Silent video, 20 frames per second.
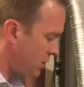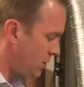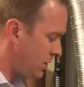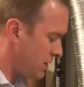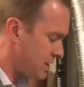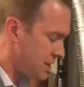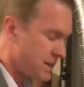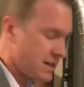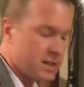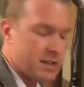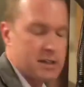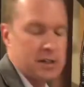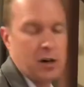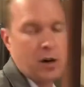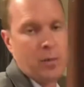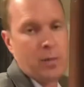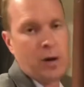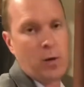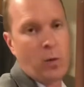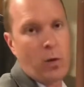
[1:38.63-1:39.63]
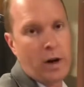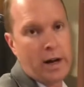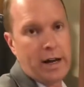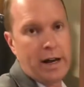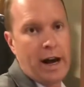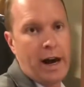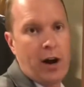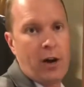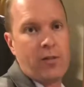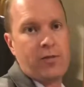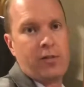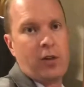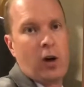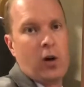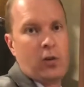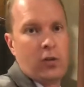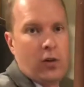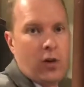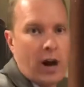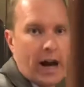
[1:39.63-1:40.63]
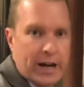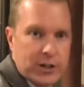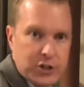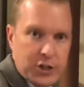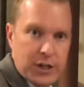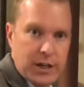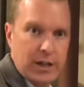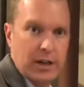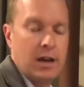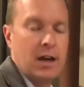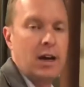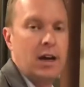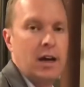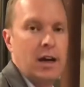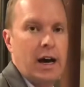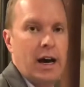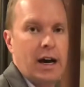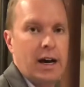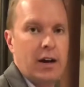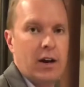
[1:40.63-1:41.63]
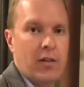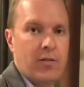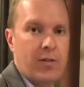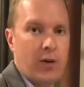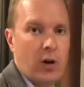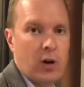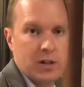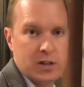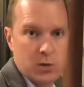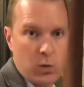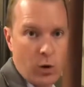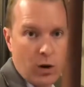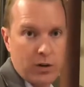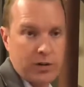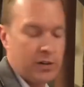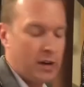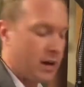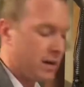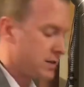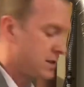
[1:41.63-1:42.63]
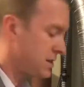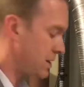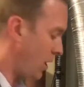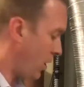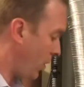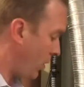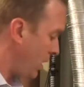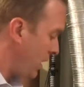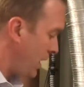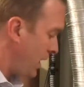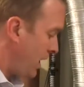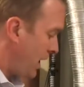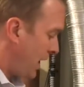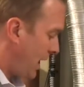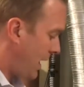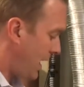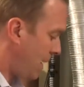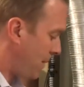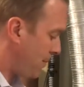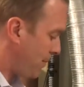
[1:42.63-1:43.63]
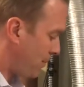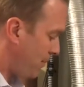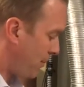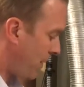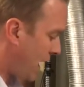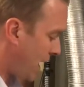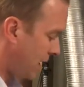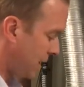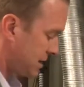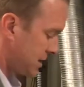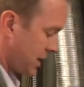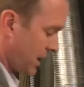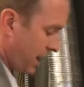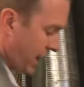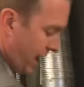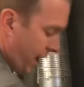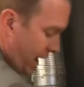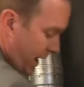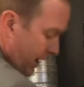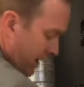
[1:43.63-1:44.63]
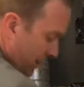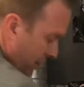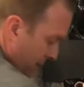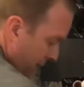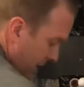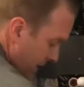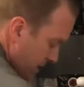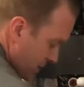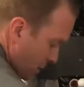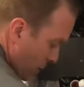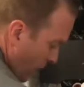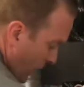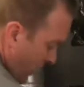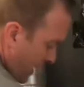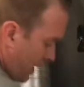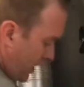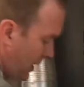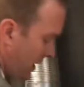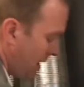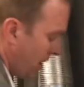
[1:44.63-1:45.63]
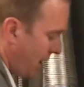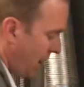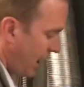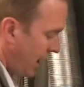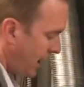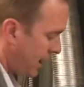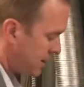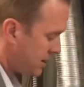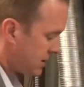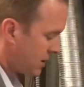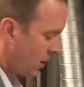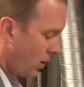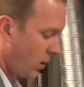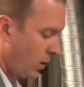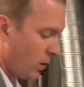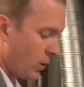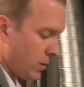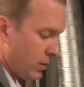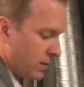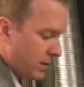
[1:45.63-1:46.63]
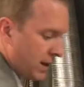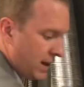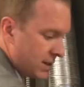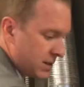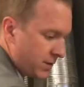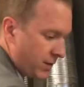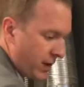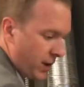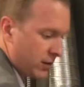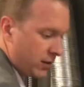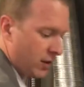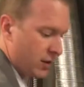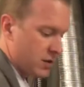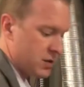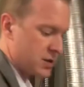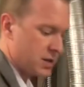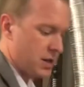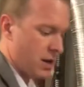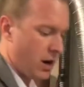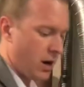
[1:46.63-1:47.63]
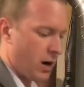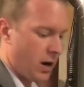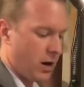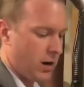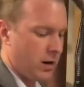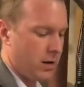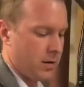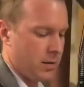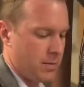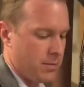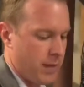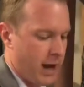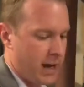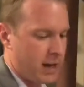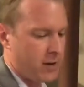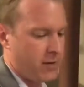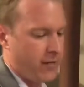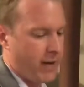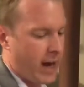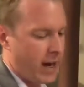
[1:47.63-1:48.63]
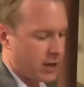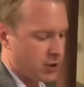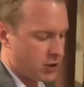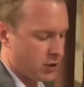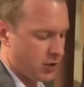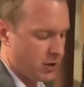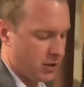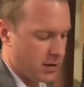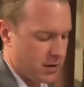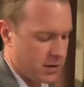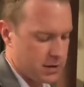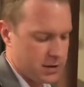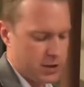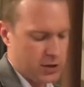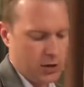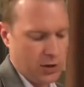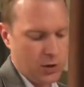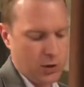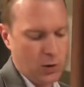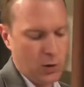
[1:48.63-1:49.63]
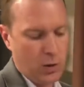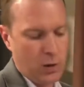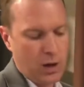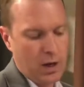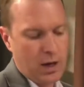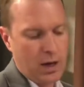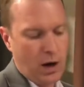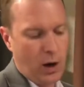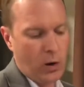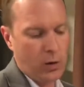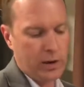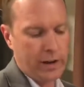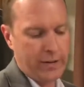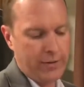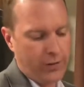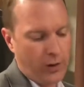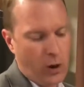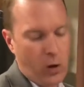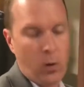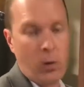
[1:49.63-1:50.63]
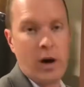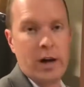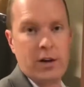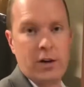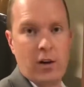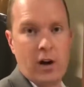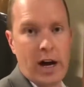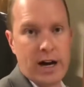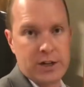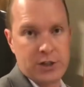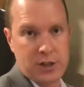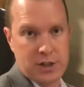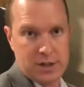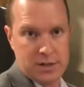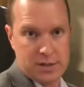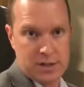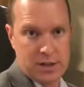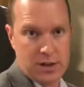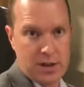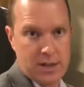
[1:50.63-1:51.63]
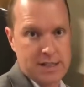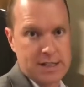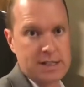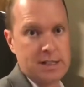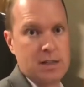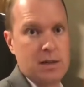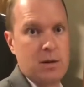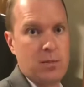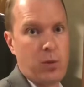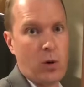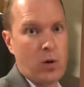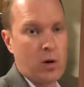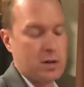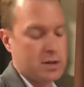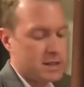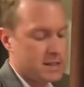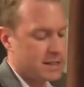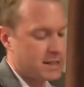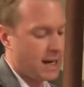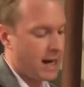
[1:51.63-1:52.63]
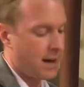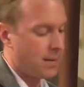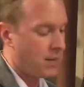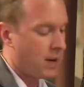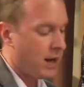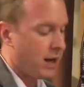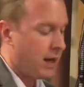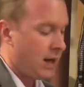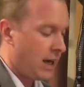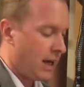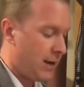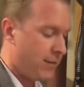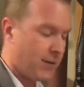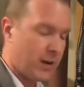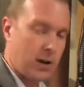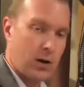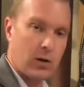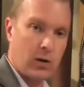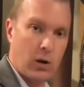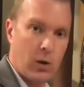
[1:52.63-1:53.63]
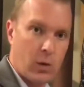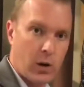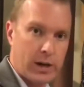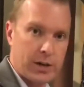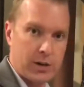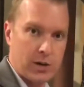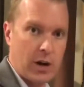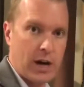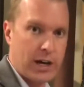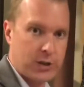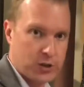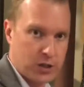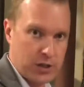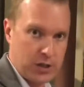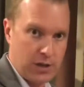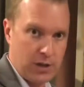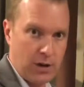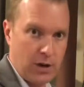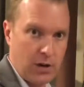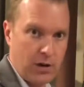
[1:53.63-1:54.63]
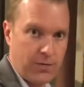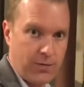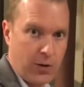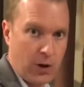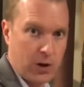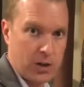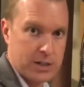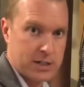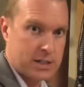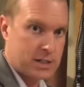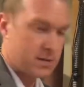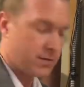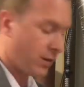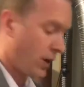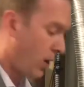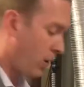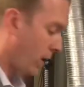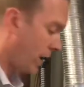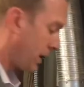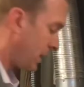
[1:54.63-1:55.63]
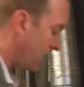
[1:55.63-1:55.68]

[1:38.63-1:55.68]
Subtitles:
is to determine what airflow direction your furnace works in. So mine is going to head in this way. And so these filters are manufactured to only flow one direction. So this is an important step. If you don't know what direction your furnace is flowing,